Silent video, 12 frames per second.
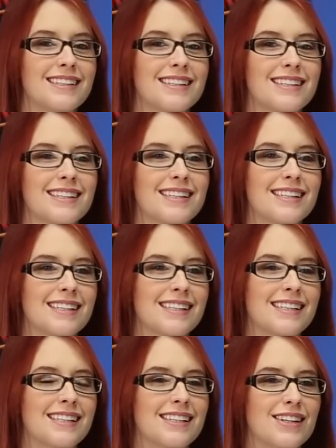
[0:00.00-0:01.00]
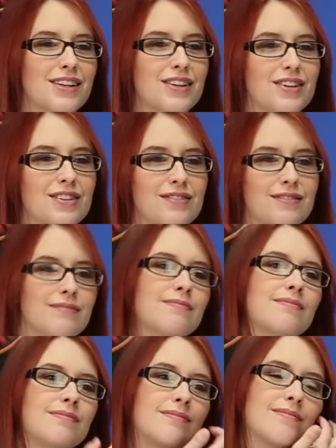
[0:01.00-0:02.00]

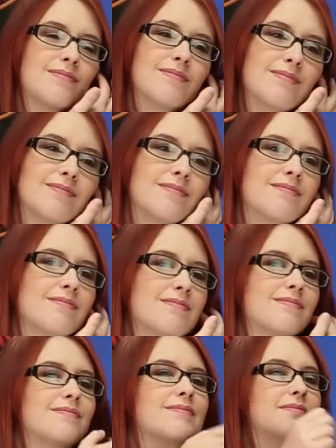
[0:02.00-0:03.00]
This person isn't speaking.